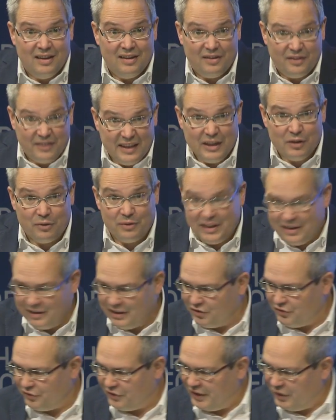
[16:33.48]
theory,
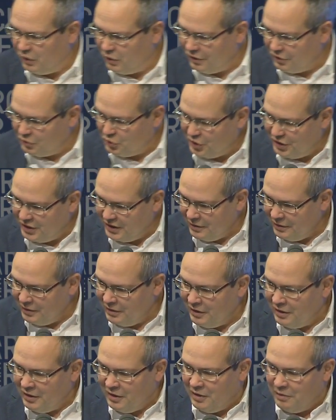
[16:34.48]
this theology
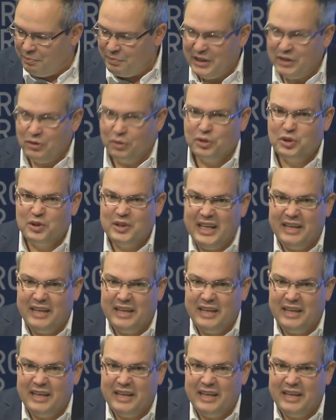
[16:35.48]
because